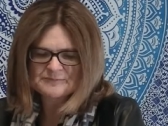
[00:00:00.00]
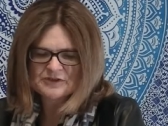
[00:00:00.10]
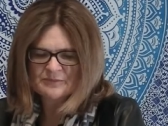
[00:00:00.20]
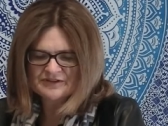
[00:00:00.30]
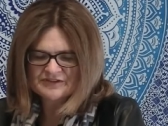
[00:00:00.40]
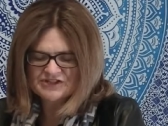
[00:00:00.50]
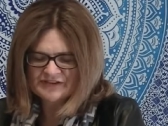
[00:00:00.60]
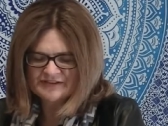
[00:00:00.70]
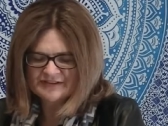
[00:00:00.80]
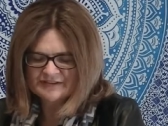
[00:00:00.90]
Someone
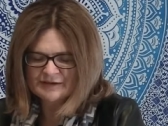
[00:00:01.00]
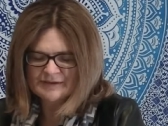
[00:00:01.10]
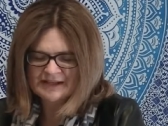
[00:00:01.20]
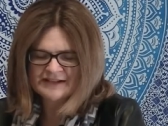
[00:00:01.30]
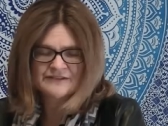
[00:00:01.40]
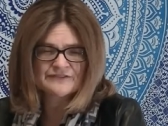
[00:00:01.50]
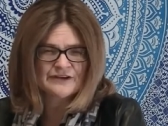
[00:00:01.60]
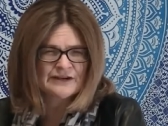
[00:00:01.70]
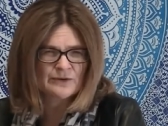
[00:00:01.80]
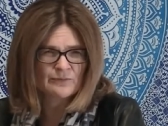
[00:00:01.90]
suggested this to me, and it's a
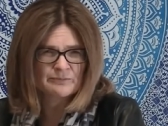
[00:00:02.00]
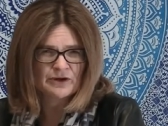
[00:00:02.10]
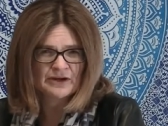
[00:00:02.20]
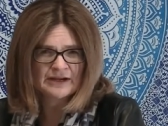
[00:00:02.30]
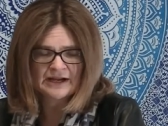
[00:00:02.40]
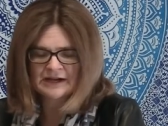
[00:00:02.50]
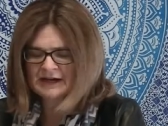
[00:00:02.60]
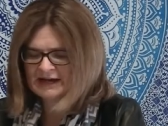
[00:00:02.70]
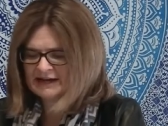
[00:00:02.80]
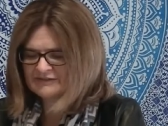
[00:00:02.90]
very old book. Uh,
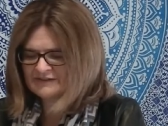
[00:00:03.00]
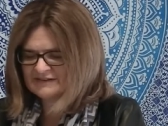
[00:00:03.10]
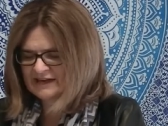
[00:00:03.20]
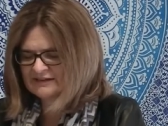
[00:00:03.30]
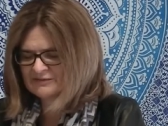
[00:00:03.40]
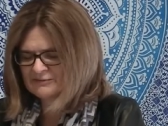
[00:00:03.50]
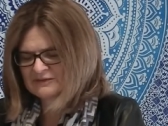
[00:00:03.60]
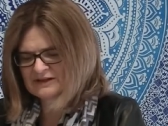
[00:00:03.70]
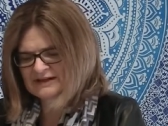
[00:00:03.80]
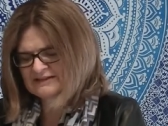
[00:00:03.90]
I'd have to say it's from
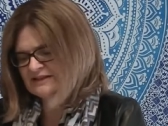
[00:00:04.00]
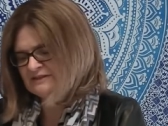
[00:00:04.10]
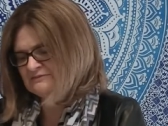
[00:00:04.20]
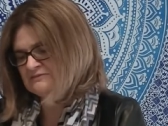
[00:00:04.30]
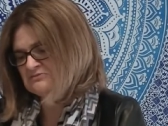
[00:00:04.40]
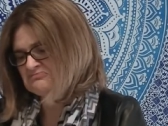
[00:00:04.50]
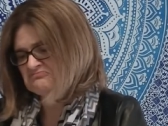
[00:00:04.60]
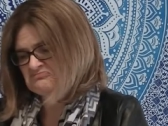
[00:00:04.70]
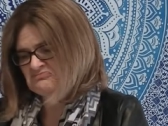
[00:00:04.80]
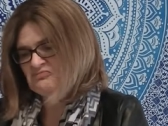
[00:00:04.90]
the
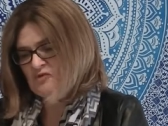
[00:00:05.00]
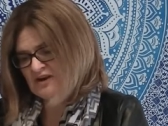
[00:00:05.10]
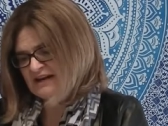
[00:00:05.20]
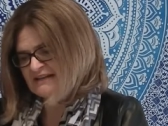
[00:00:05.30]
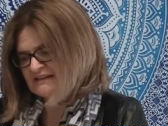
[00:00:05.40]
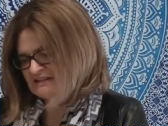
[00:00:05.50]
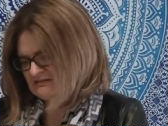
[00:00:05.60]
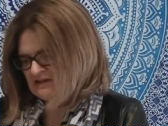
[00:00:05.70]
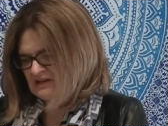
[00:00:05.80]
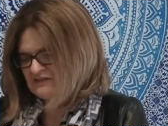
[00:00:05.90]
1940s.
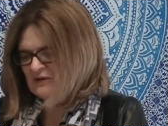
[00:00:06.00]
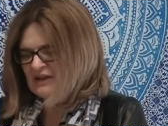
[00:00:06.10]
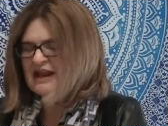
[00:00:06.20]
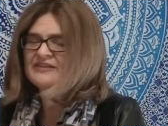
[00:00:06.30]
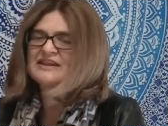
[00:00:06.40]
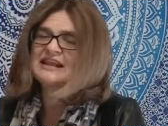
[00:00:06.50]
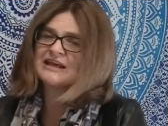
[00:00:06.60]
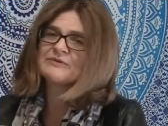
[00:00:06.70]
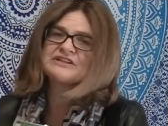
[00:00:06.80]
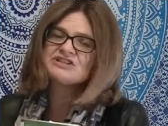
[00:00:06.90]
So a lot of the
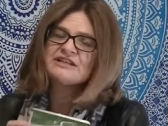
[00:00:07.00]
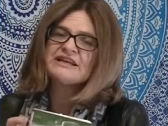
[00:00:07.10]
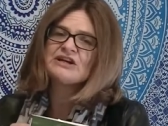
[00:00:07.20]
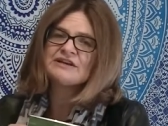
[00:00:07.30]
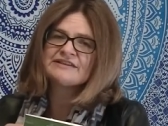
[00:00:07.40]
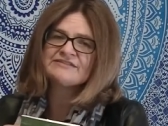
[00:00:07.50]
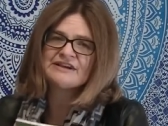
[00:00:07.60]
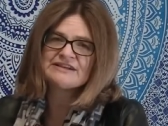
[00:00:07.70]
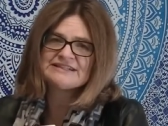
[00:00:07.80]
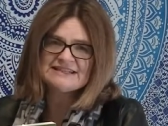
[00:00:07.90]
language in here is
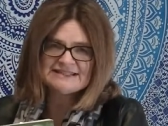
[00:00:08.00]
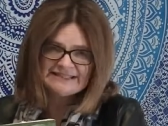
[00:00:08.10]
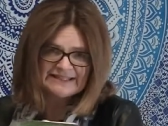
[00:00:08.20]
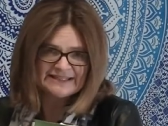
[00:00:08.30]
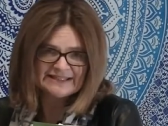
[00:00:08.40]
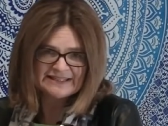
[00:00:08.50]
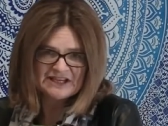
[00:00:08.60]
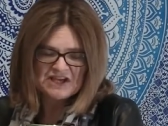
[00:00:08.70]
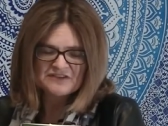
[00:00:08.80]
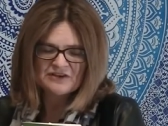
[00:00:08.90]
very dated.
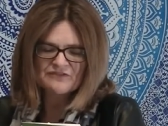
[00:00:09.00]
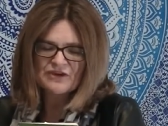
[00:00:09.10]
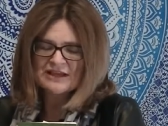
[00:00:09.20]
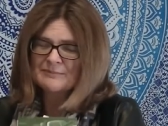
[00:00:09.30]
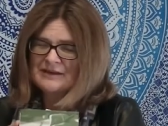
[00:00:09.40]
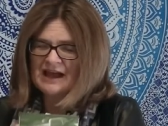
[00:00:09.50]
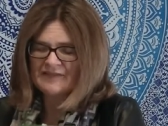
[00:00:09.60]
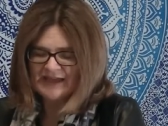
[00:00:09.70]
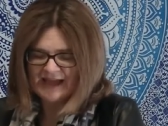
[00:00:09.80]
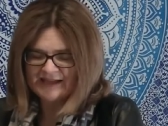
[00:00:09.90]
So if you can get
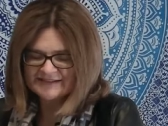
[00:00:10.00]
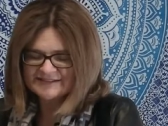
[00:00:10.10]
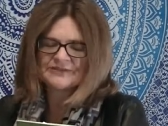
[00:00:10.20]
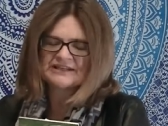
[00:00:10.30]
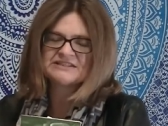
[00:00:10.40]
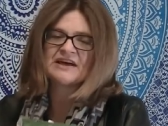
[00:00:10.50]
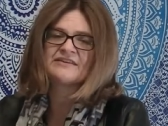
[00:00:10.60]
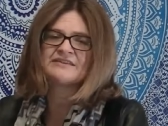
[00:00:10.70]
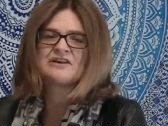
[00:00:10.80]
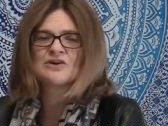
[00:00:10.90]
beyond that, it
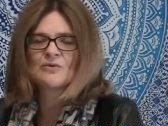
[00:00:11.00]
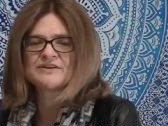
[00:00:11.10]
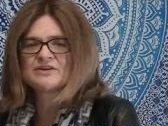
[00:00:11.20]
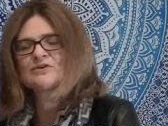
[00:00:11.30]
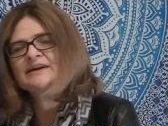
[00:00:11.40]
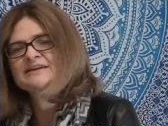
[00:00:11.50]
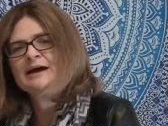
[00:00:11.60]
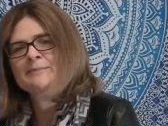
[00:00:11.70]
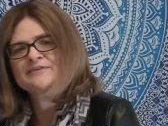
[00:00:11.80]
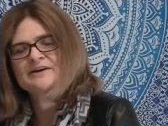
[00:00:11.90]
does go into great
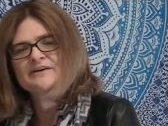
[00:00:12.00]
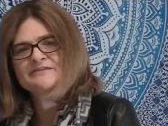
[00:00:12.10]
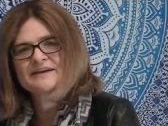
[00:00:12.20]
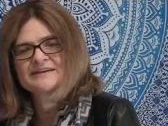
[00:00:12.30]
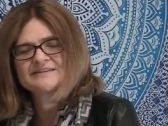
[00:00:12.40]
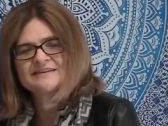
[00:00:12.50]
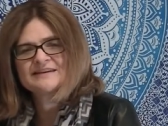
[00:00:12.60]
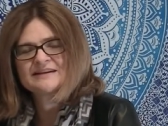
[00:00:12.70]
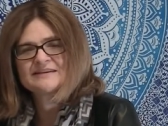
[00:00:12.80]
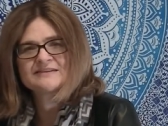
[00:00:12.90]
depth of like
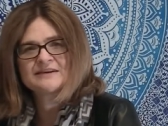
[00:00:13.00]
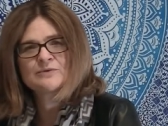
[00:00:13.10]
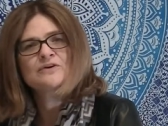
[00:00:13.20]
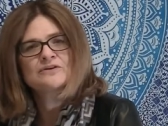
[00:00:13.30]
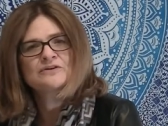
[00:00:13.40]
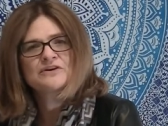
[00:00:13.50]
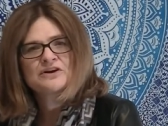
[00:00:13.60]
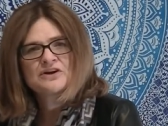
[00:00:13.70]
scene and sequel,